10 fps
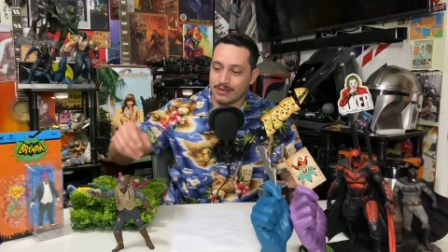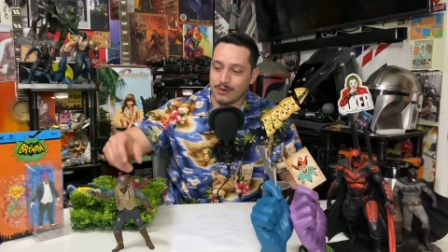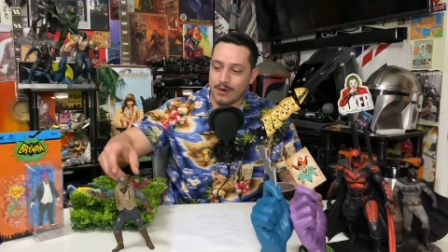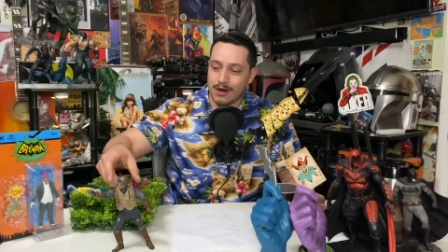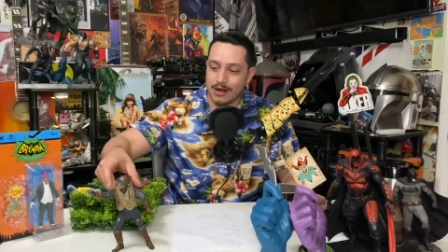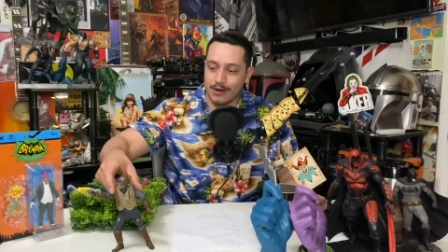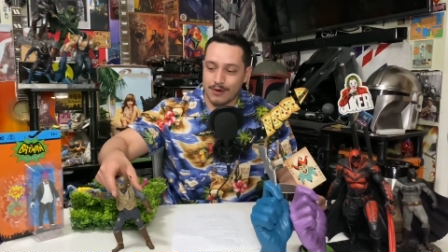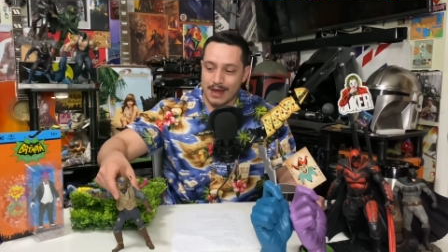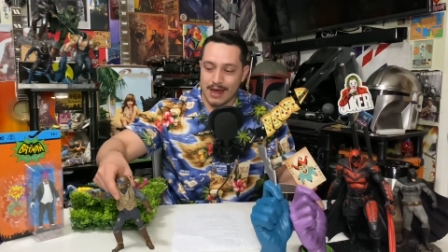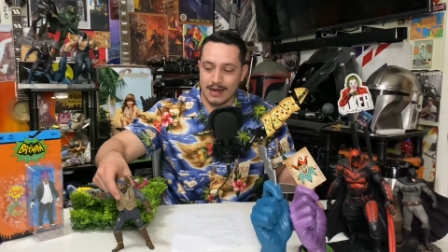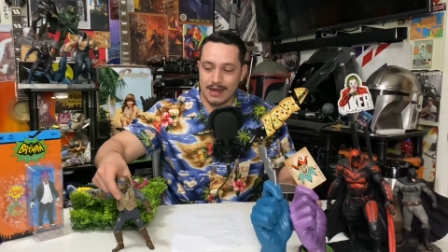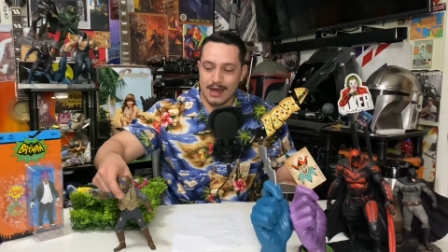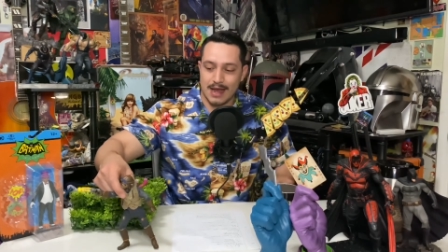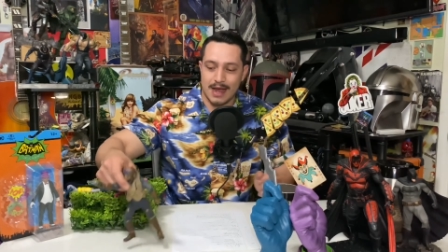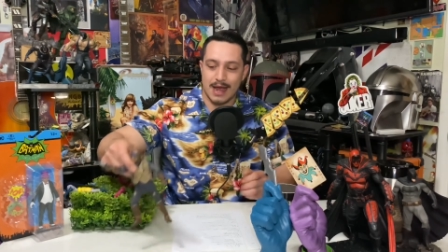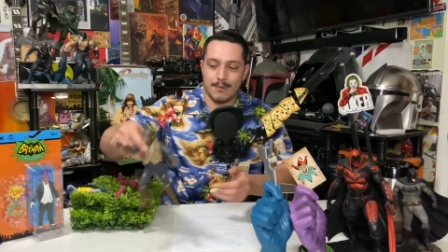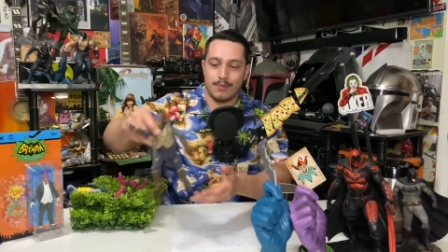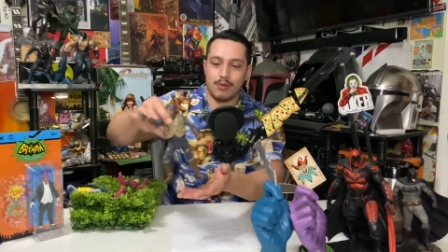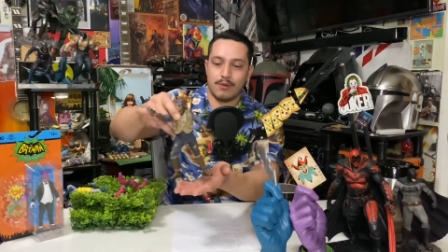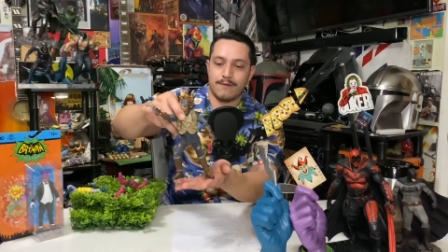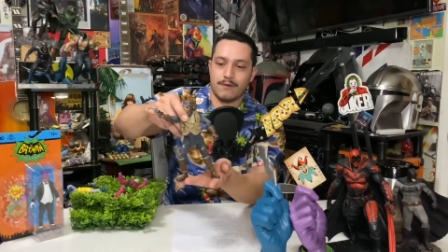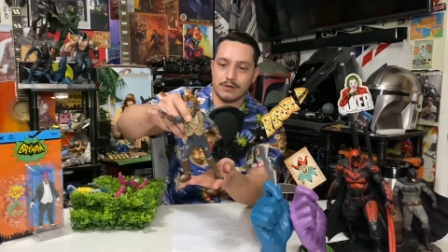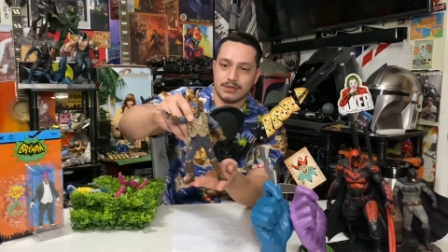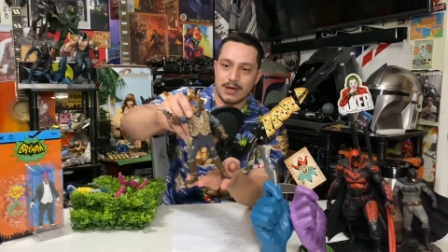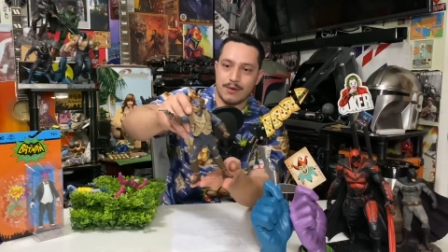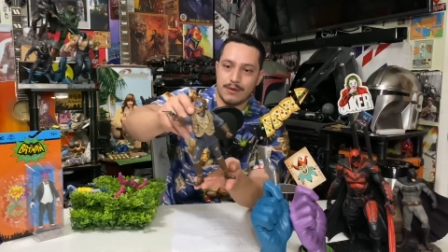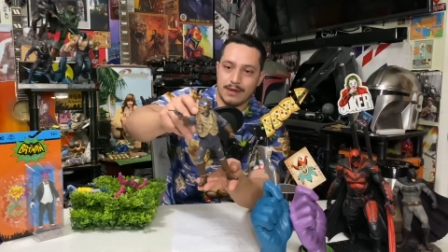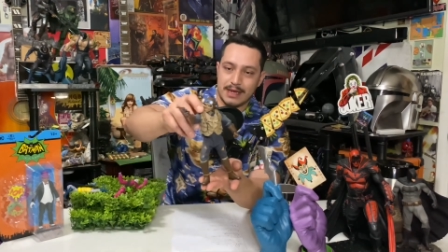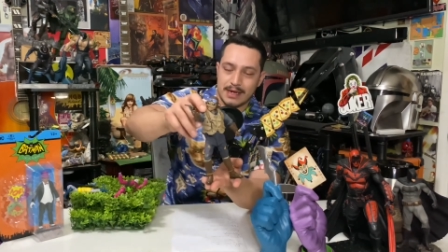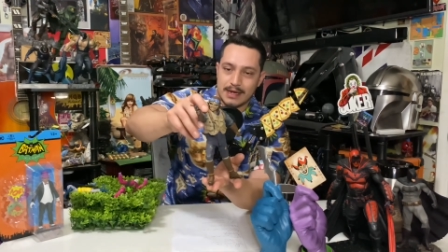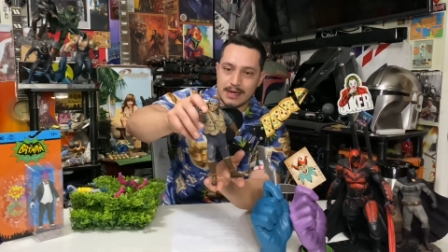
So, why don't I go ahead and pull him forward so that way we can get a